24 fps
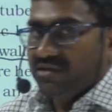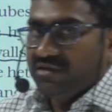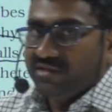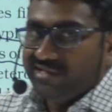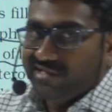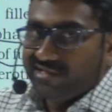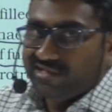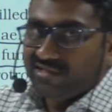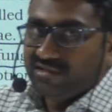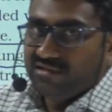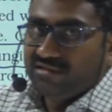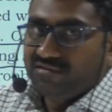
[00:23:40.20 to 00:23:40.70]

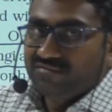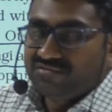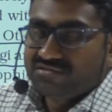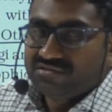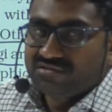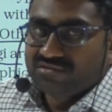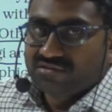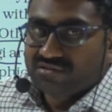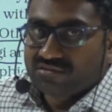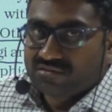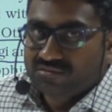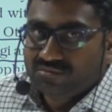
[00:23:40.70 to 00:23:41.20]
It lives in
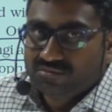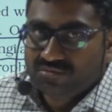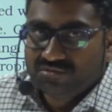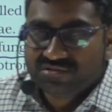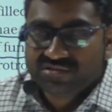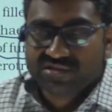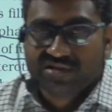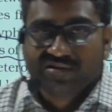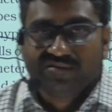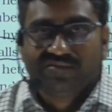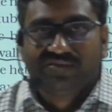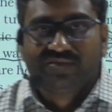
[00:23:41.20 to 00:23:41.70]
the roots
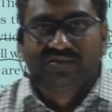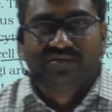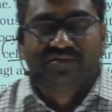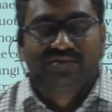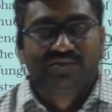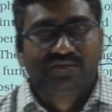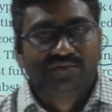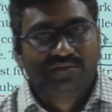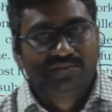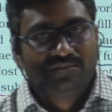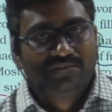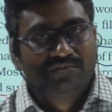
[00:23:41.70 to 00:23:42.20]
of a
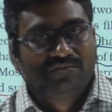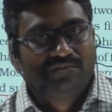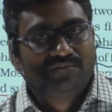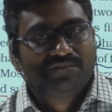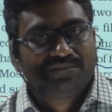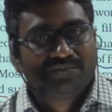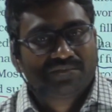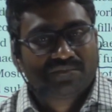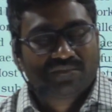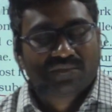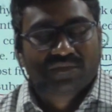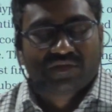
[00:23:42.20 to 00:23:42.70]

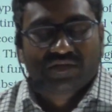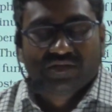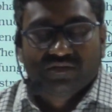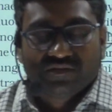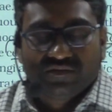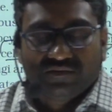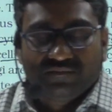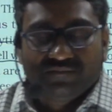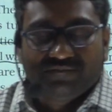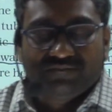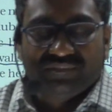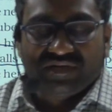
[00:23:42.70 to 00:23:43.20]

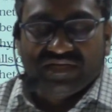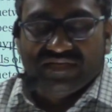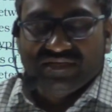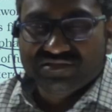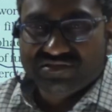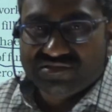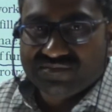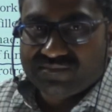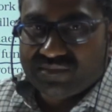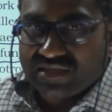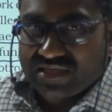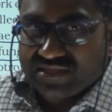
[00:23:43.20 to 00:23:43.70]

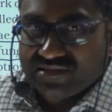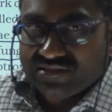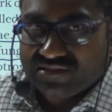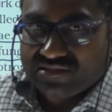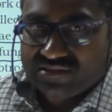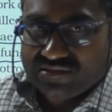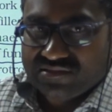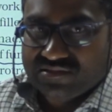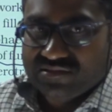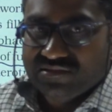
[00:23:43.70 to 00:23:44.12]
pinus plant,